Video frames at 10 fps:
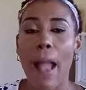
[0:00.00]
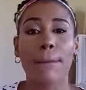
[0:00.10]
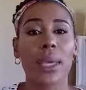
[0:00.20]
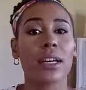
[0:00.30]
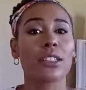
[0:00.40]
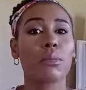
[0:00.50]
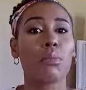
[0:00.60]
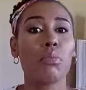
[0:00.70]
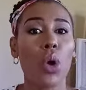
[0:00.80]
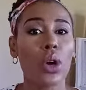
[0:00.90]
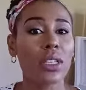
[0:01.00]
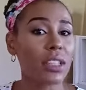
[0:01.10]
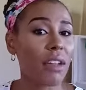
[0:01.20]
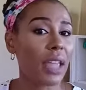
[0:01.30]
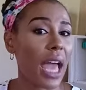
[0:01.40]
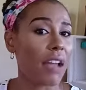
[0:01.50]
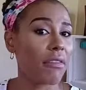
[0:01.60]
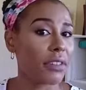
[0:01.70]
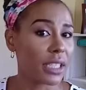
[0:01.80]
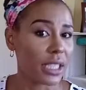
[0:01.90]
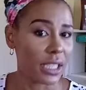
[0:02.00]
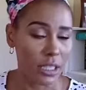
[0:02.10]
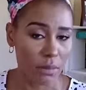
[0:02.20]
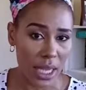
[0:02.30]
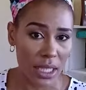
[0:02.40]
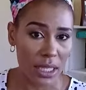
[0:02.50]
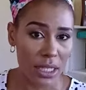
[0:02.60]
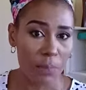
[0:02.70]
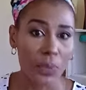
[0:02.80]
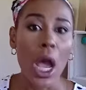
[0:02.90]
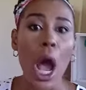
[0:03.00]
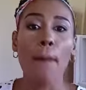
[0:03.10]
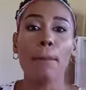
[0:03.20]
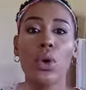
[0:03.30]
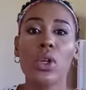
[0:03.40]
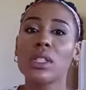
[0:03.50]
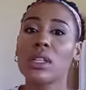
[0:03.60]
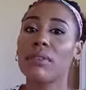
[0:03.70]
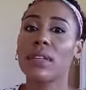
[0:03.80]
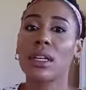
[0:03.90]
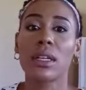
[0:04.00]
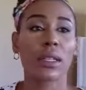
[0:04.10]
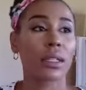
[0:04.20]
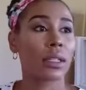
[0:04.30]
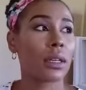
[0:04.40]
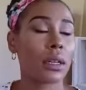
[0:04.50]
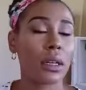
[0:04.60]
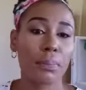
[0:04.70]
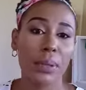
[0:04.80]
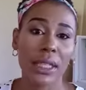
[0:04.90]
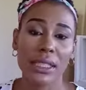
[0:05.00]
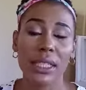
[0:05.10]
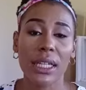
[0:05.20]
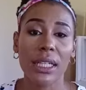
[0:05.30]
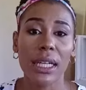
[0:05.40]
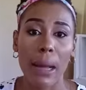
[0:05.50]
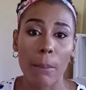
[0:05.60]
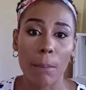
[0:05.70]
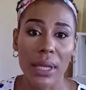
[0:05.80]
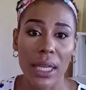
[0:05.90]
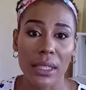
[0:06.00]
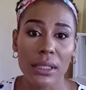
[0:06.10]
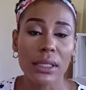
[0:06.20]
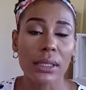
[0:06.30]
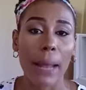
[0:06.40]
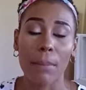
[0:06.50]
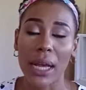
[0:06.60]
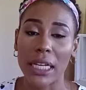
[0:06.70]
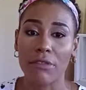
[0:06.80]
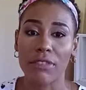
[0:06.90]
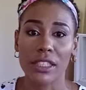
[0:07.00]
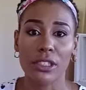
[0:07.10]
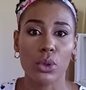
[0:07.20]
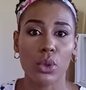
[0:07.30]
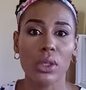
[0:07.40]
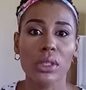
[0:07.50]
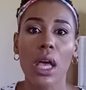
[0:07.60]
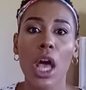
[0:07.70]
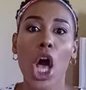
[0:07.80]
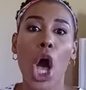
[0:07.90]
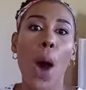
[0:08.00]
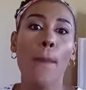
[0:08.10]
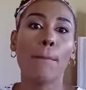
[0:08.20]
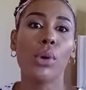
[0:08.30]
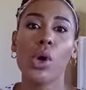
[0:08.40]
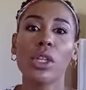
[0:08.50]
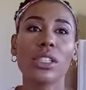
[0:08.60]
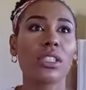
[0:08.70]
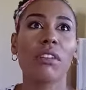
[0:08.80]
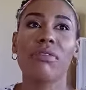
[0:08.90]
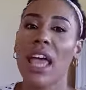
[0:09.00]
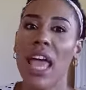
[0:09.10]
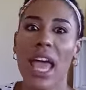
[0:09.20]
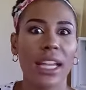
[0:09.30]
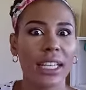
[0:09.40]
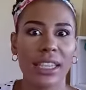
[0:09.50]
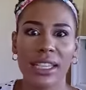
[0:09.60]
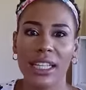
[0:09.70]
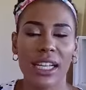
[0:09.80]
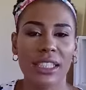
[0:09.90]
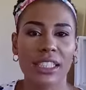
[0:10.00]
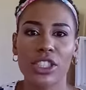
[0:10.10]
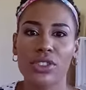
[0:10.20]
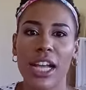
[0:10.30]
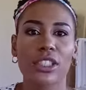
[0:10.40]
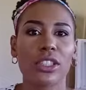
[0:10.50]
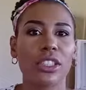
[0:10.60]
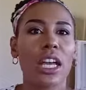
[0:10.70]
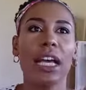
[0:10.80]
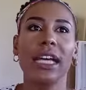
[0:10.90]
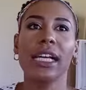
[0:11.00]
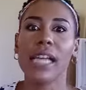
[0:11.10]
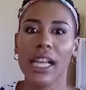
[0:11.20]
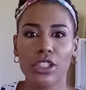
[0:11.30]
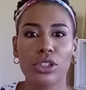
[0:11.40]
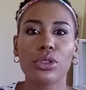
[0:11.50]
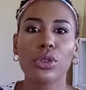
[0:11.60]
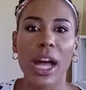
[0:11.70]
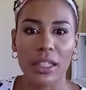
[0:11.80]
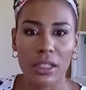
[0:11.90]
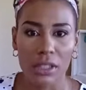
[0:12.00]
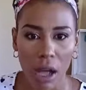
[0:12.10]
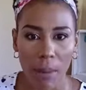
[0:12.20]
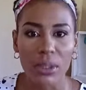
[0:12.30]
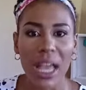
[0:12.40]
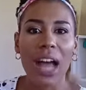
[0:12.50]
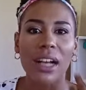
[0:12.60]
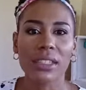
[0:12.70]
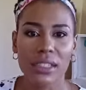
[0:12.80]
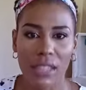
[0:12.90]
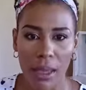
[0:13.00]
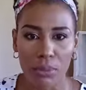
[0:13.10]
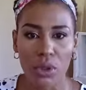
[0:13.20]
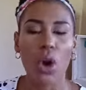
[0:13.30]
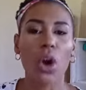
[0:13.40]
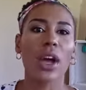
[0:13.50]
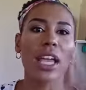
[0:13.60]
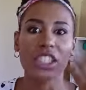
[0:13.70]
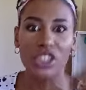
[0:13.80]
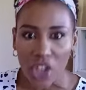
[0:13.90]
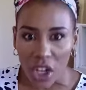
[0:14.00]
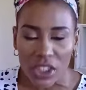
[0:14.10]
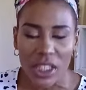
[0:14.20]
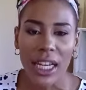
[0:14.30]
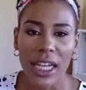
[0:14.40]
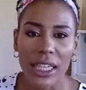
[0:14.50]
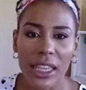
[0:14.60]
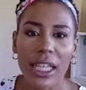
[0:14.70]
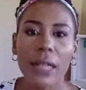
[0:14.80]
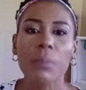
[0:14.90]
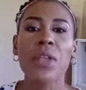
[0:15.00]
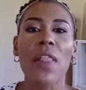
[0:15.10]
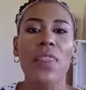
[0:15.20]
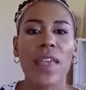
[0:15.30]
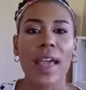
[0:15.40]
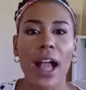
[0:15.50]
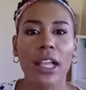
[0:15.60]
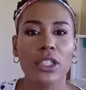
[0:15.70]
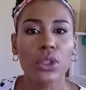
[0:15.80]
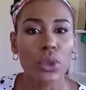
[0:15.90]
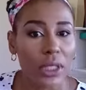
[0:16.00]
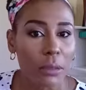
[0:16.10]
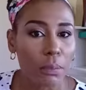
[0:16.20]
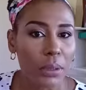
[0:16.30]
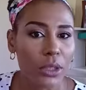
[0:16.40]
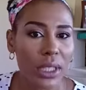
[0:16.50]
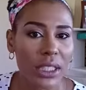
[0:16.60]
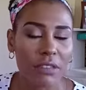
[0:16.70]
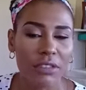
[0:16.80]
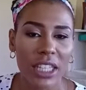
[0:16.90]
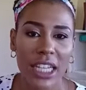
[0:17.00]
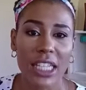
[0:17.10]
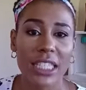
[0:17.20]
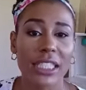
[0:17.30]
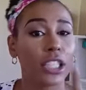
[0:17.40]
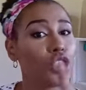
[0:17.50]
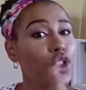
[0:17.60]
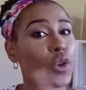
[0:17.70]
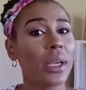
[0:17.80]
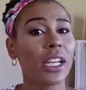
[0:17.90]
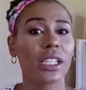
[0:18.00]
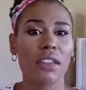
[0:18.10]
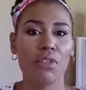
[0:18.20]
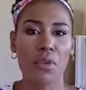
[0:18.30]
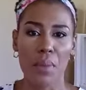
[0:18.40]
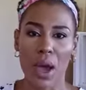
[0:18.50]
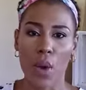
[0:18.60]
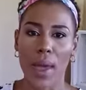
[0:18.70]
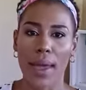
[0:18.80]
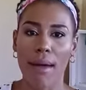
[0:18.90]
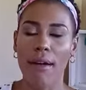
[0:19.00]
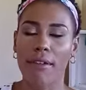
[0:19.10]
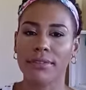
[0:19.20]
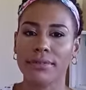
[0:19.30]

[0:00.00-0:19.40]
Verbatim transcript: because most of the advertisements, most of the political campaigns and manifestos, most of anything that is trying to get you to adopt, accept, or indulge in anything, they are using persuasive techniques that you may not even be aware of.